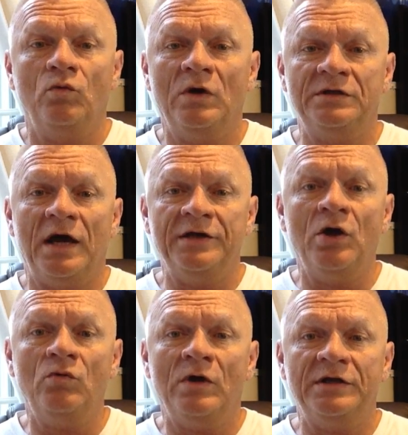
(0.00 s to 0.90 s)
What I
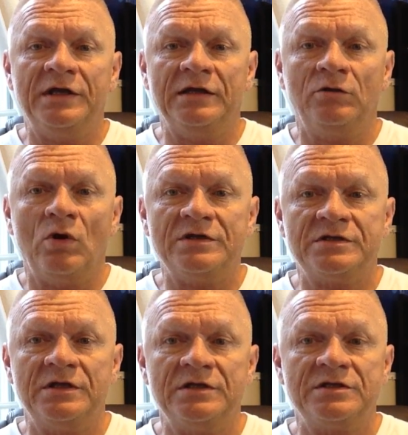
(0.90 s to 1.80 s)
don't want to get
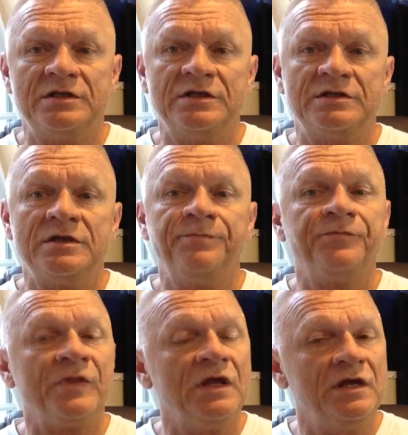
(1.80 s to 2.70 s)
lost in is this,
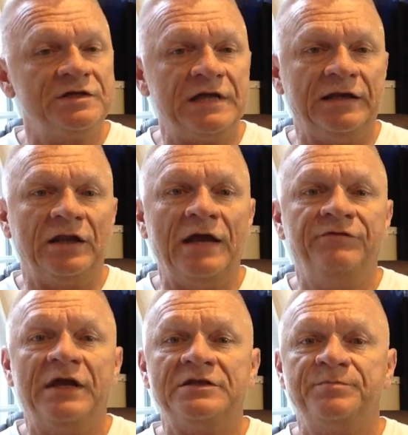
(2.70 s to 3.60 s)
is that
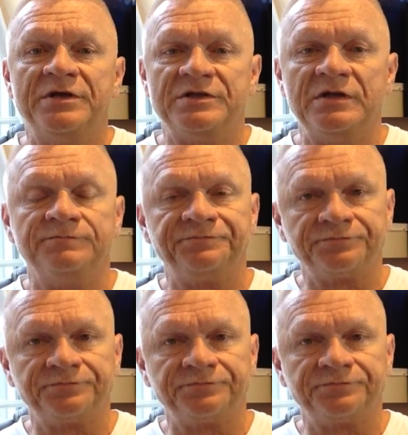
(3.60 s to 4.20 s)
life gets busy.